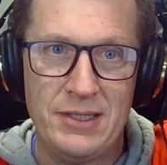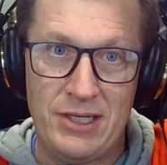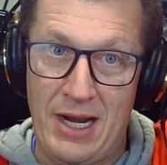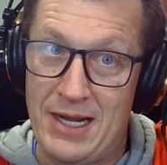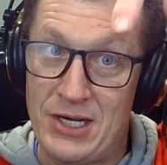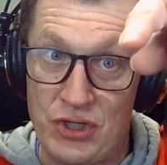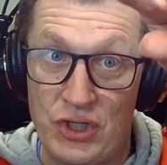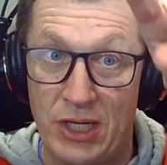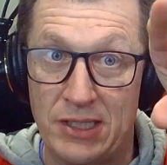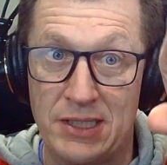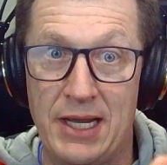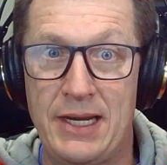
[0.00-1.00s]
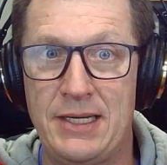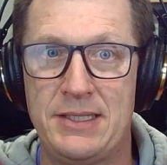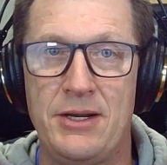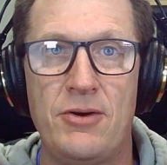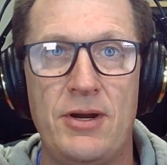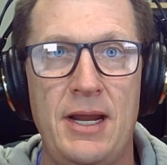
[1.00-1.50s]
kind of just like
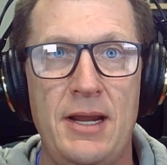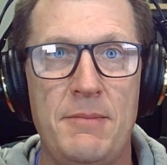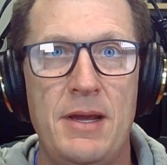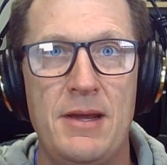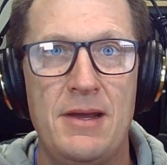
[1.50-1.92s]
CineCam.